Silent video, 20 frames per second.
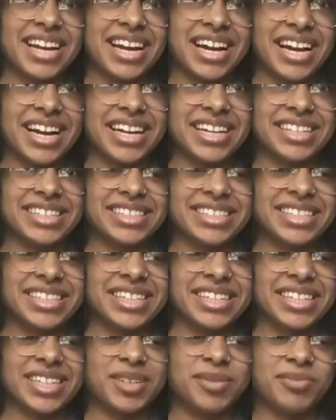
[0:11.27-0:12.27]
ice,
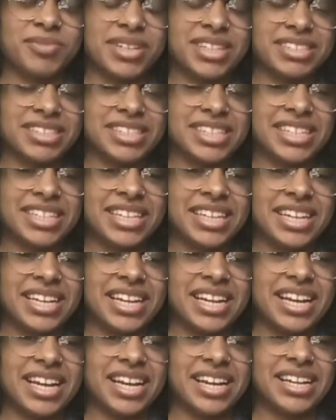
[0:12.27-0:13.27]
compression,
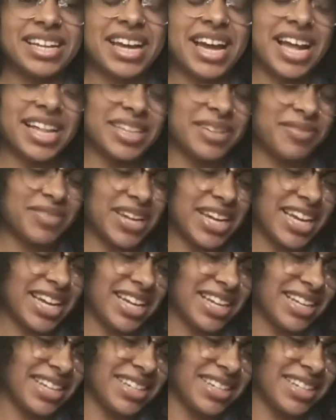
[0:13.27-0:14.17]
and elevate.